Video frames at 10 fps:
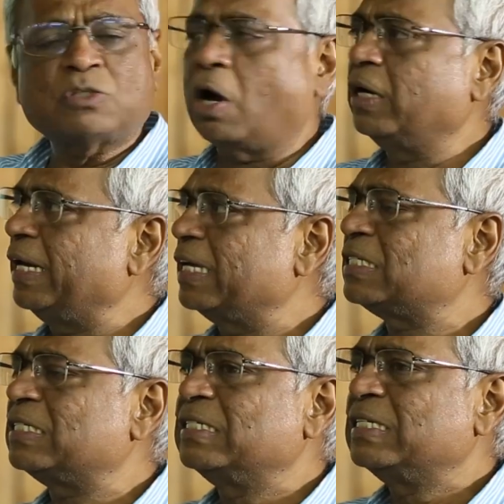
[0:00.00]

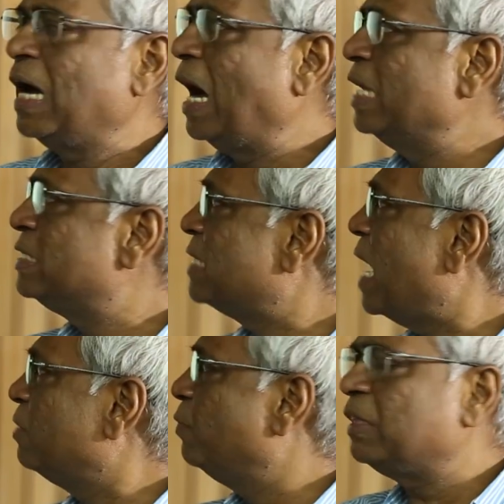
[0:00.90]
context I
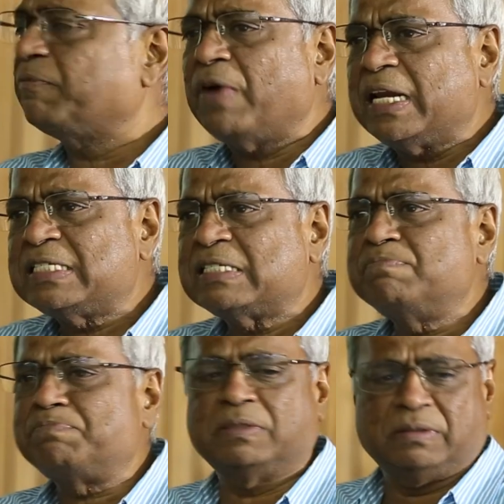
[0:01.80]
start with a very
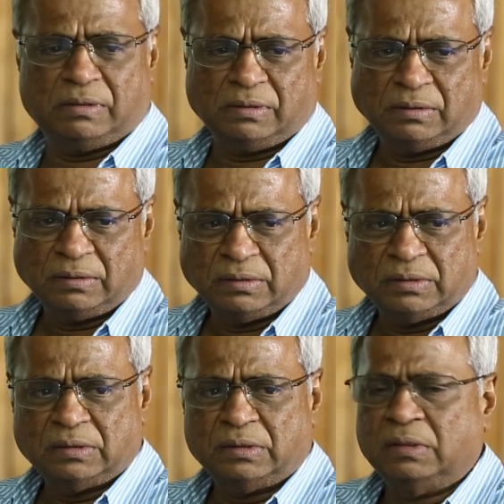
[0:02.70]
simple
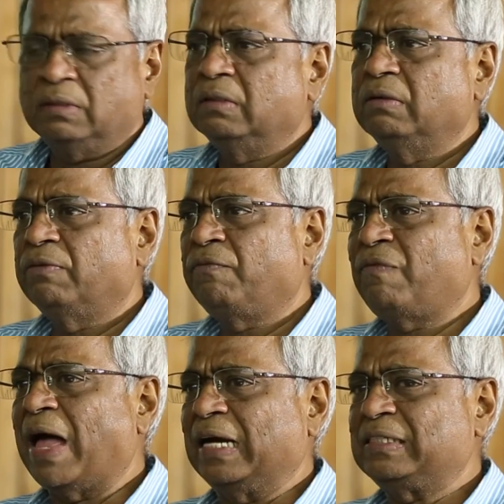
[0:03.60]

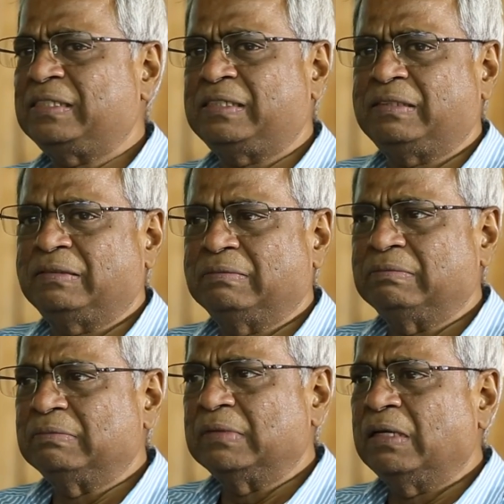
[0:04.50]
fact.
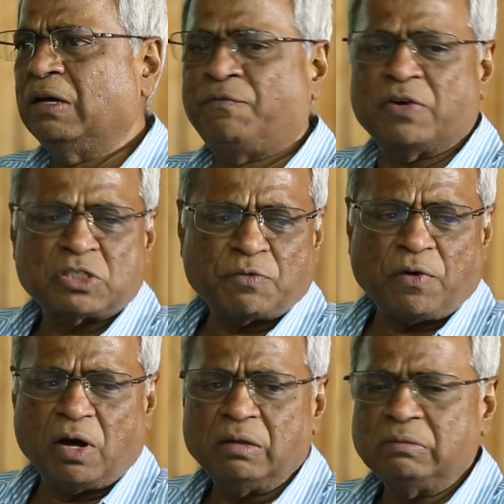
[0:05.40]
First of
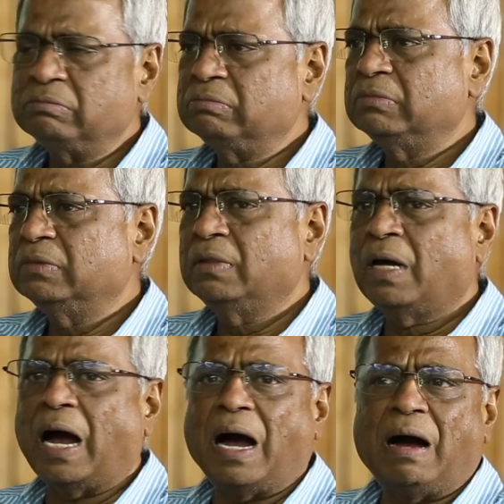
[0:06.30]
all,
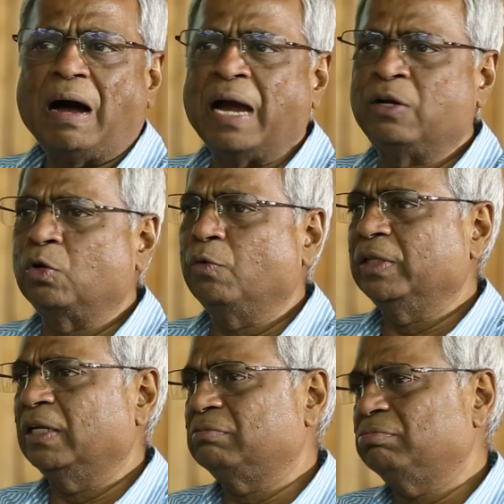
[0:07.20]
I do not know
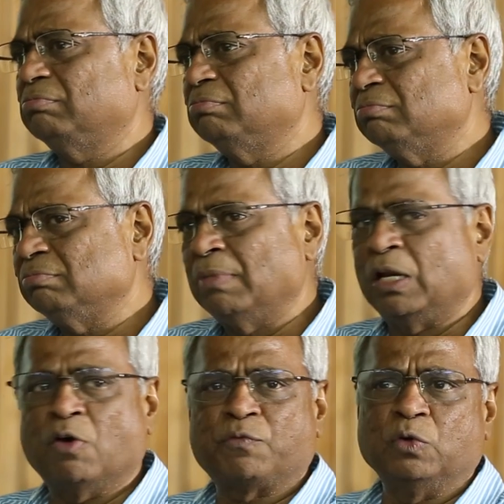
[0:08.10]
whether
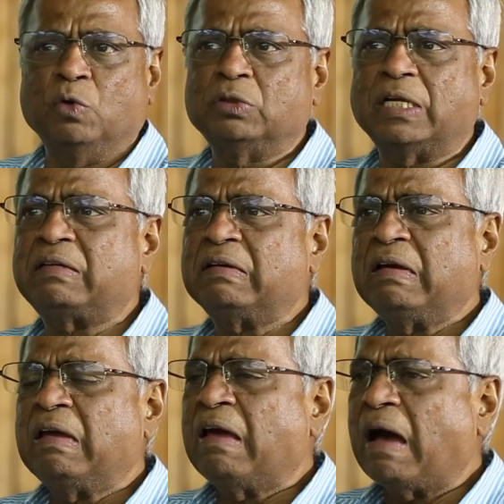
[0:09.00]
many of you know that
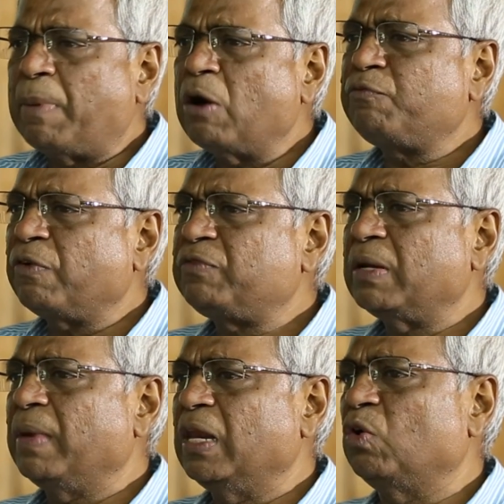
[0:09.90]
about
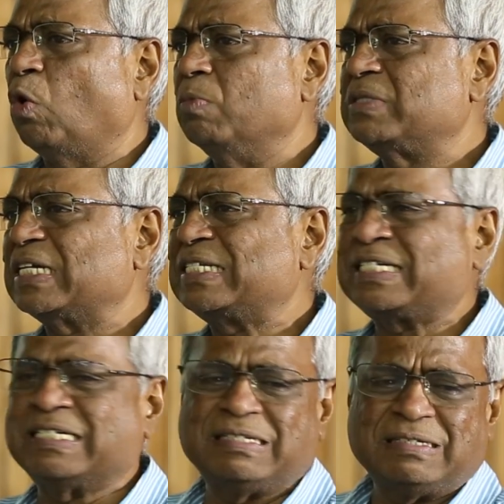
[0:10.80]
50 million homes are
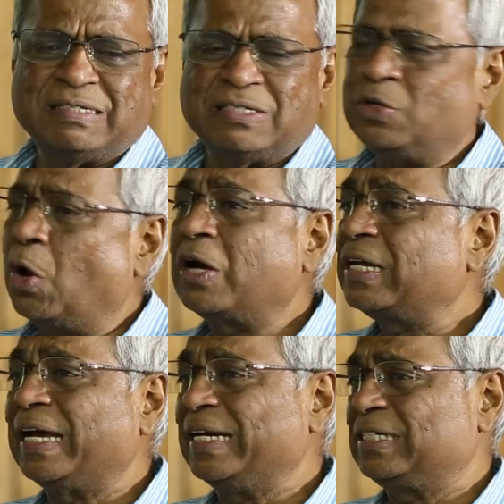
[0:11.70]
still
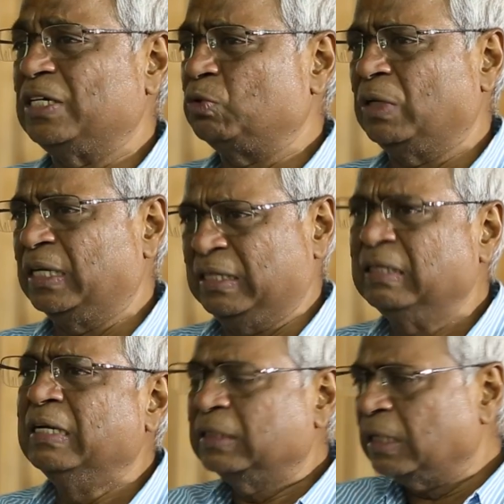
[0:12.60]
not connected to the grid.
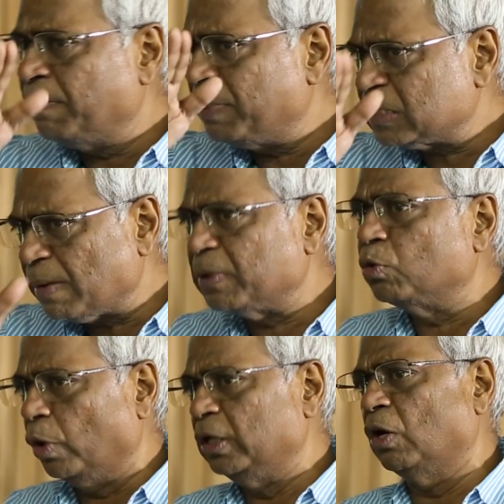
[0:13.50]
The numbers have
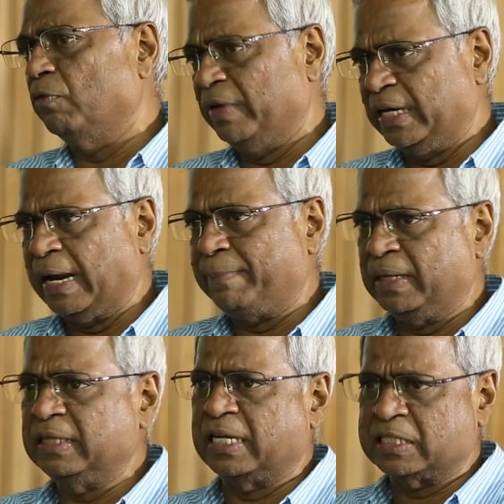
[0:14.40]
been going down very
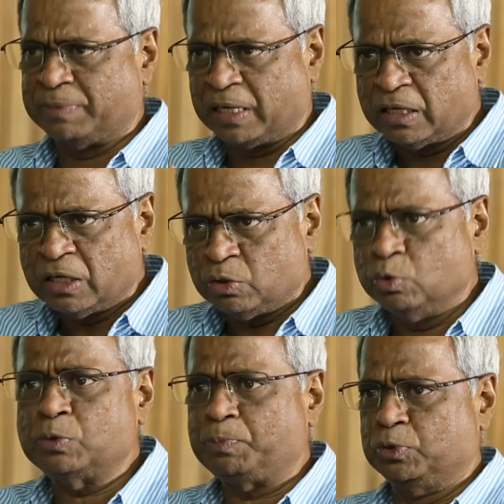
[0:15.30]
rapidly, there has been a
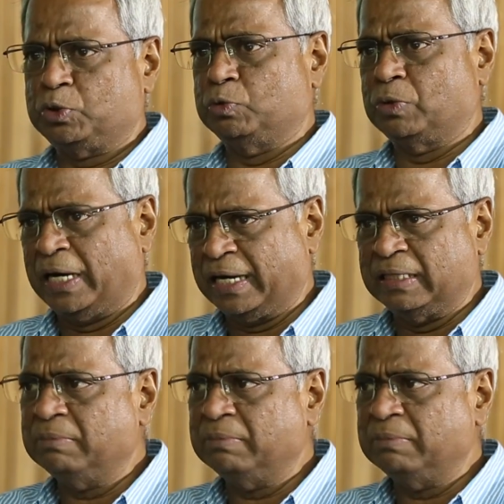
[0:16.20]
huge push to connect